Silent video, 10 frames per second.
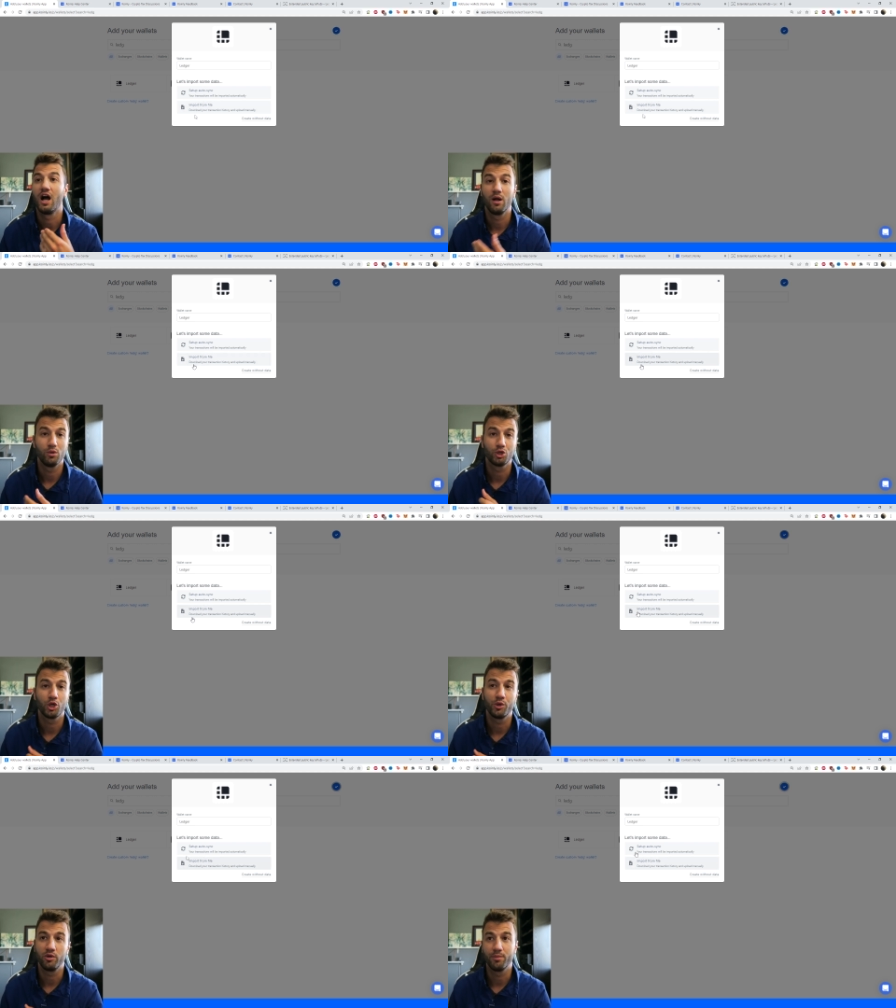I will
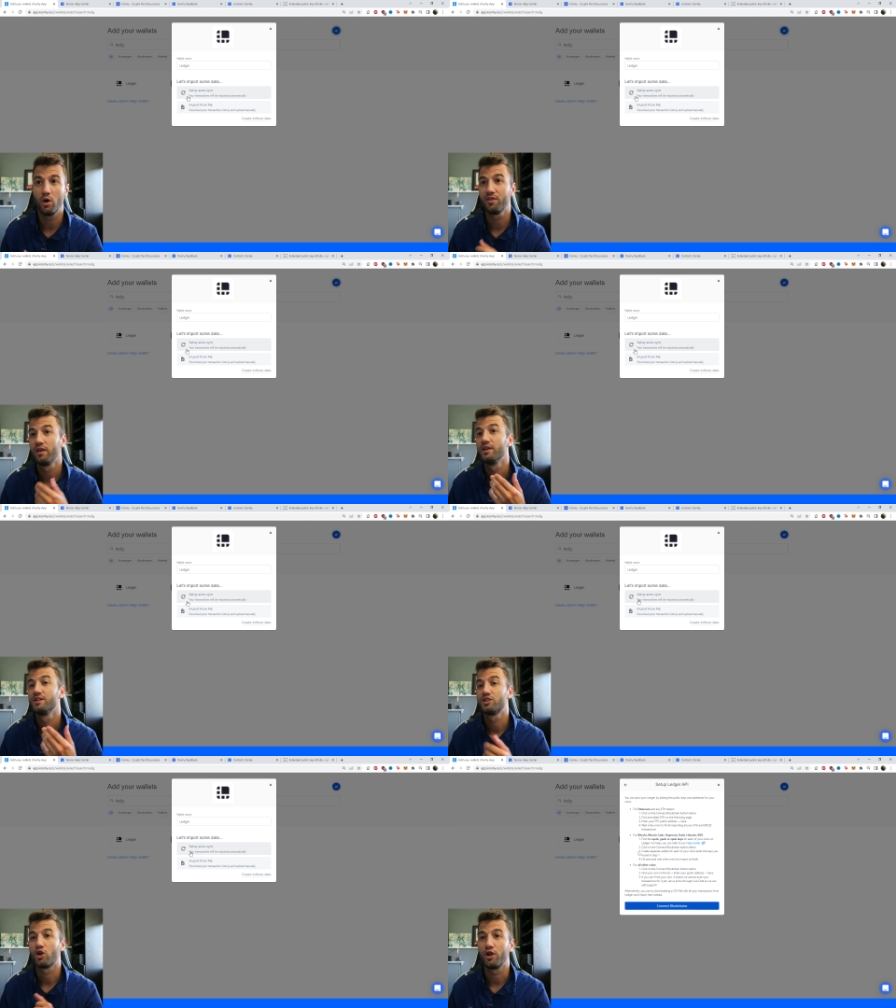show you both,
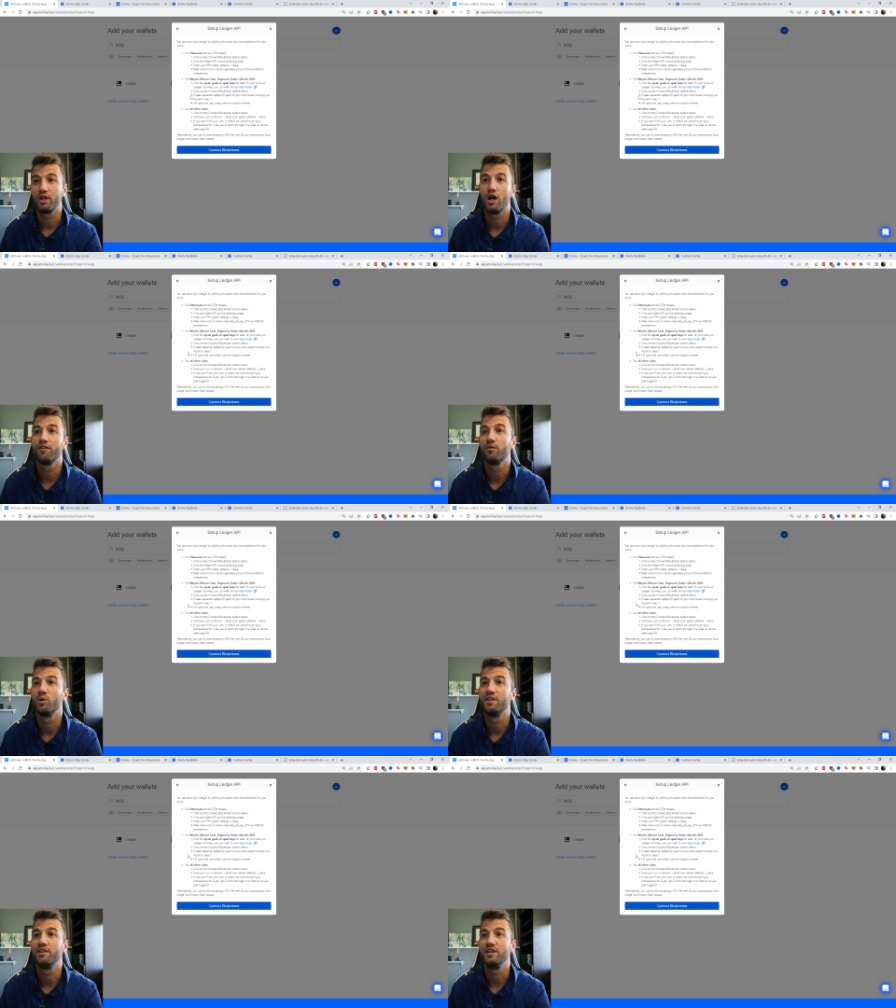starting off
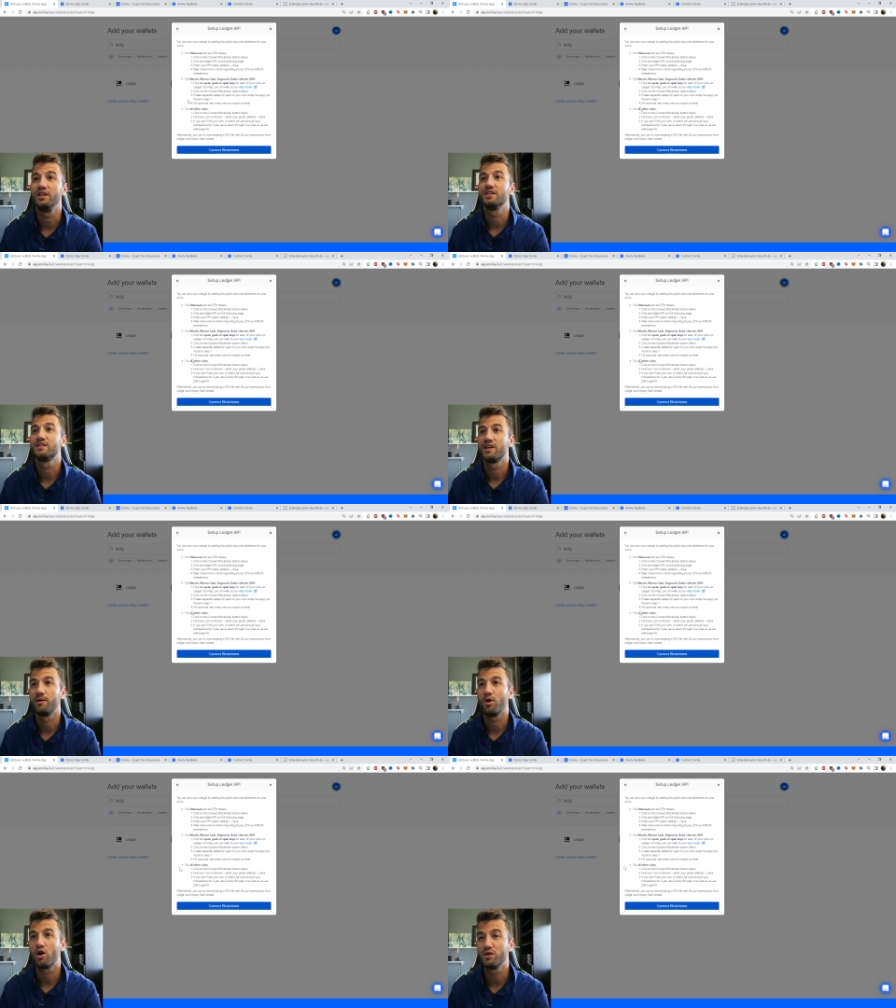with the
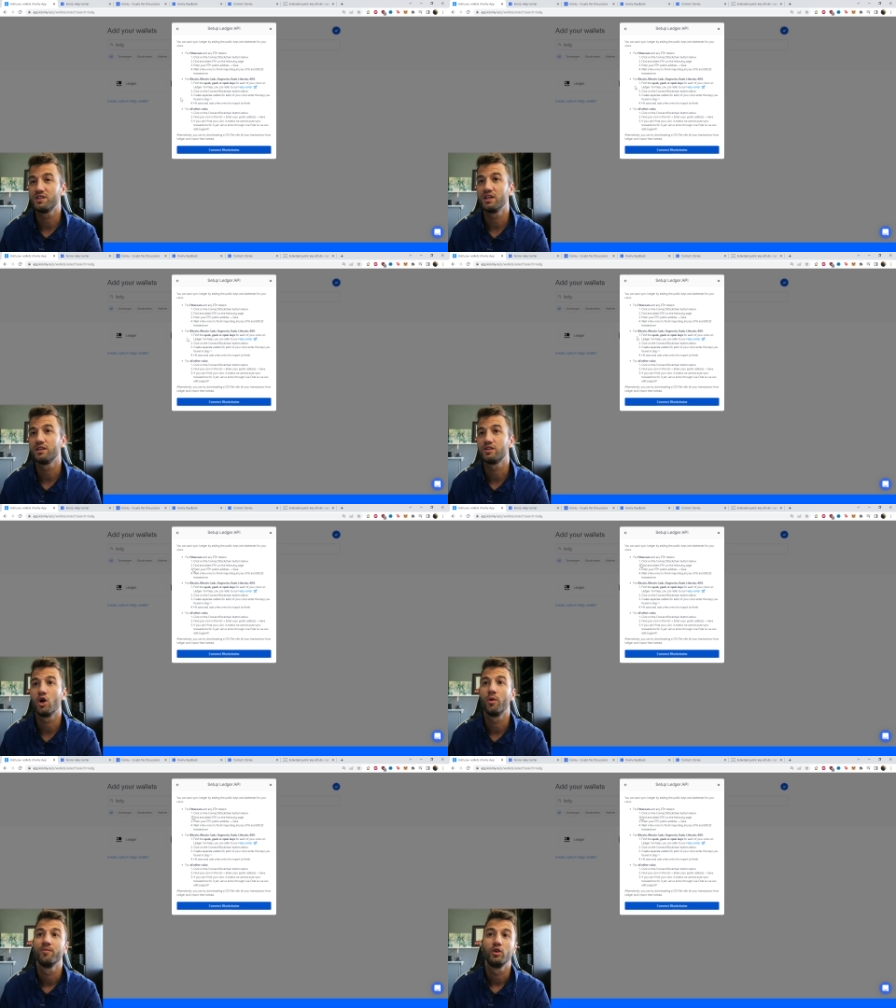setup auto sync.
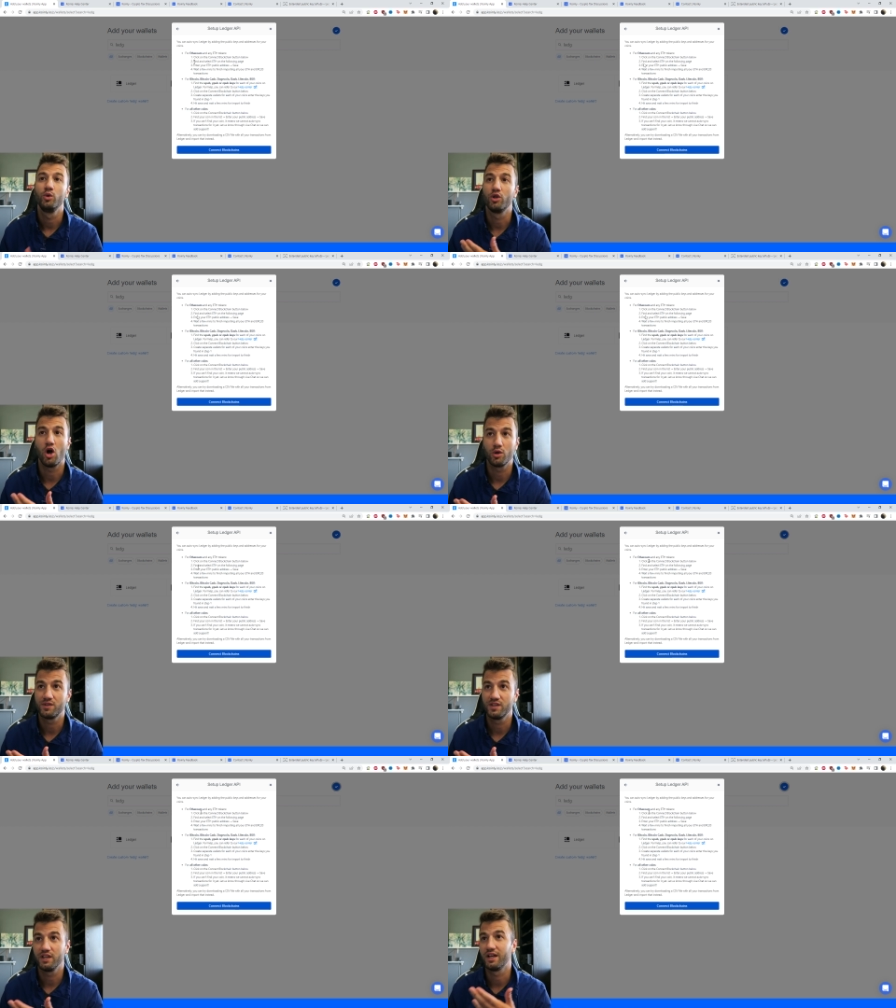So you can auto
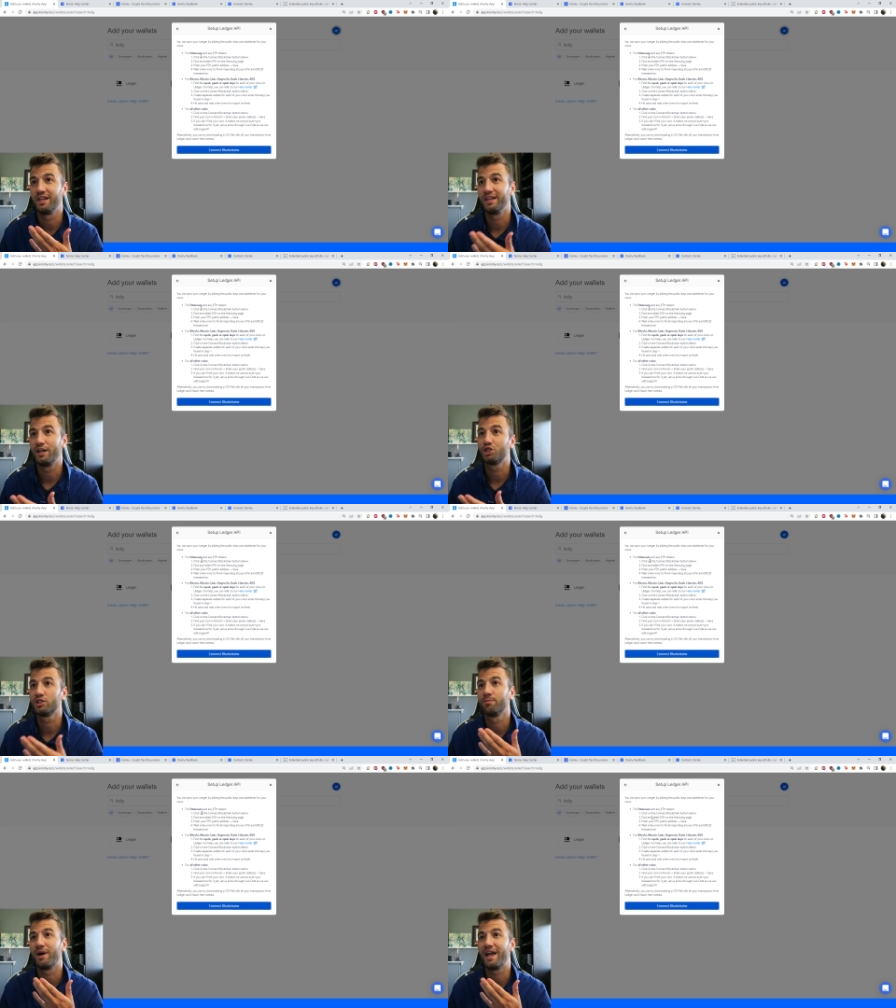sync
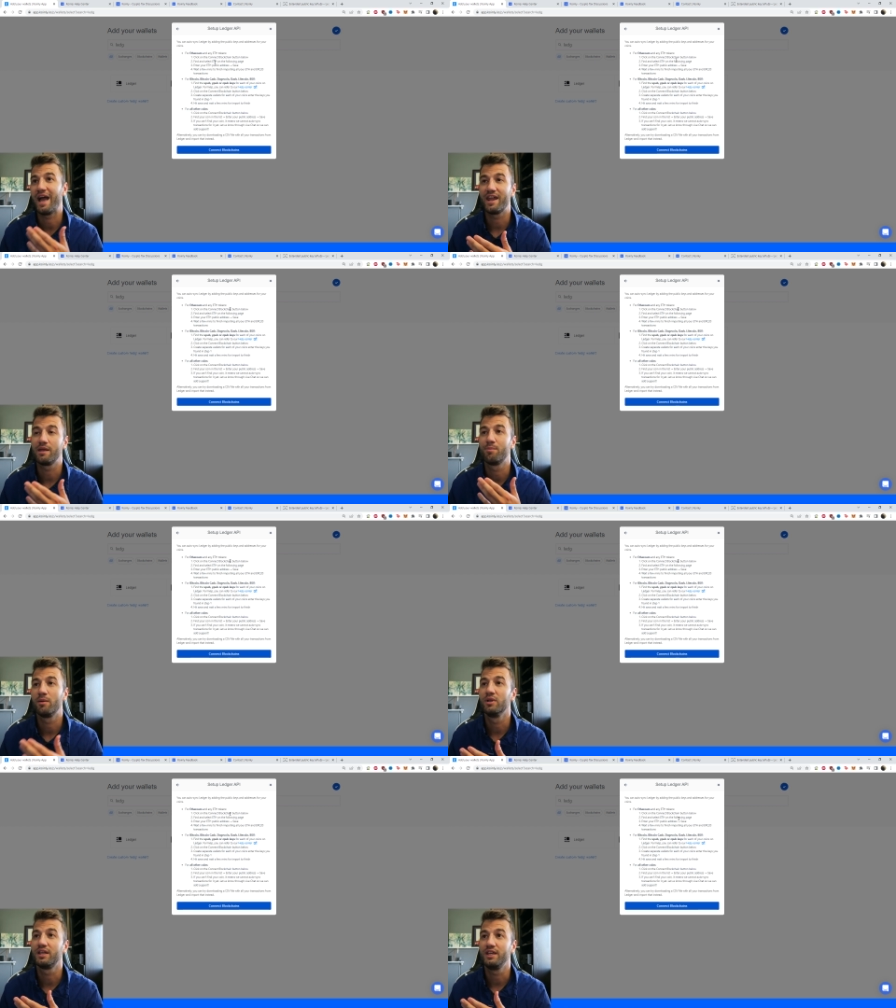Ledger by adding
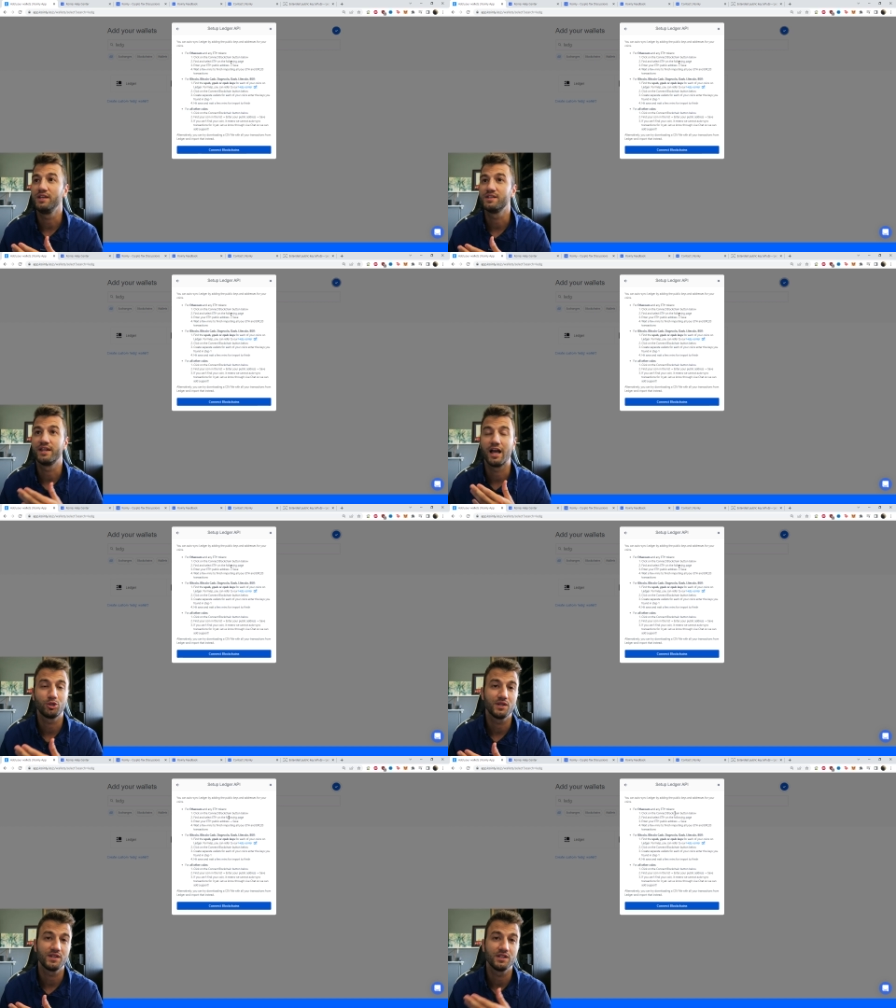public keys and
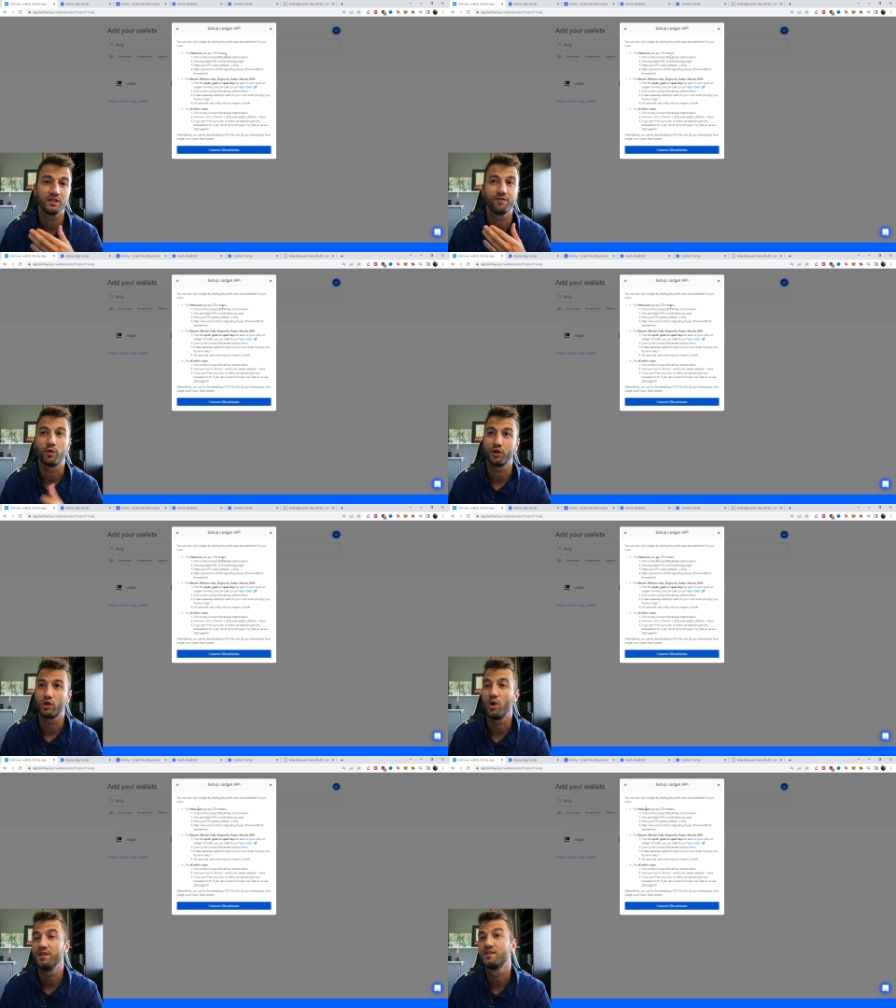addresses for your
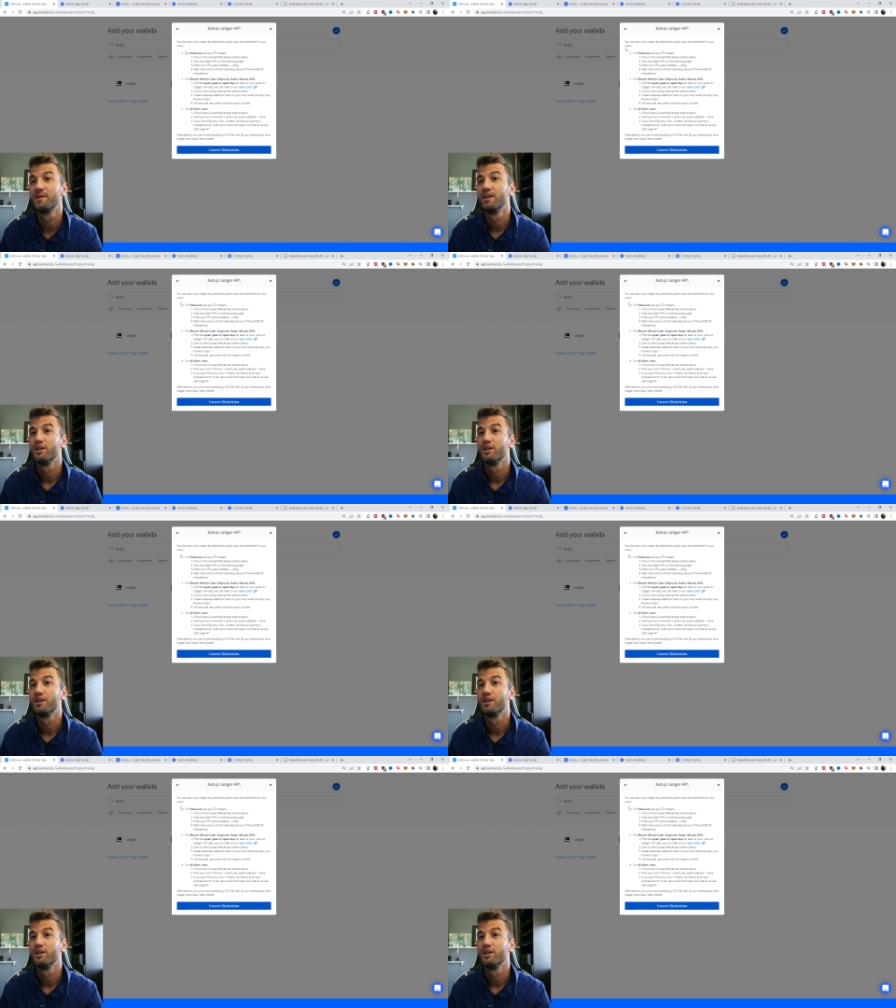coins.